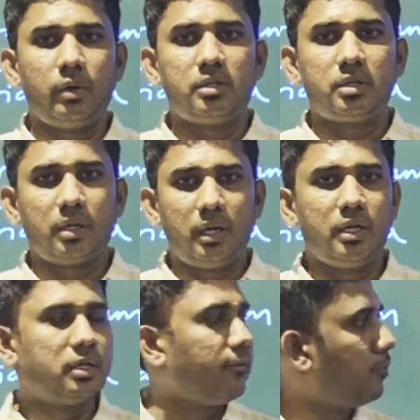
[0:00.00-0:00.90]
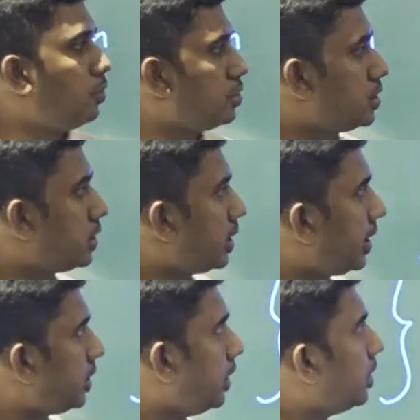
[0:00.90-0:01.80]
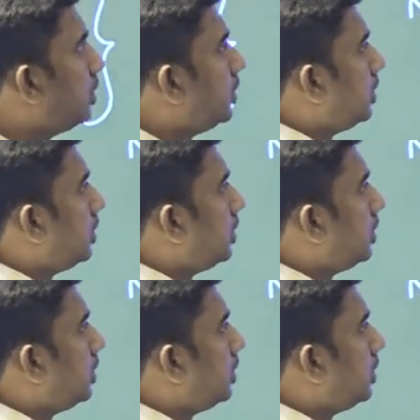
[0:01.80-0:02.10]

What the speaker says: at which each forces are acting.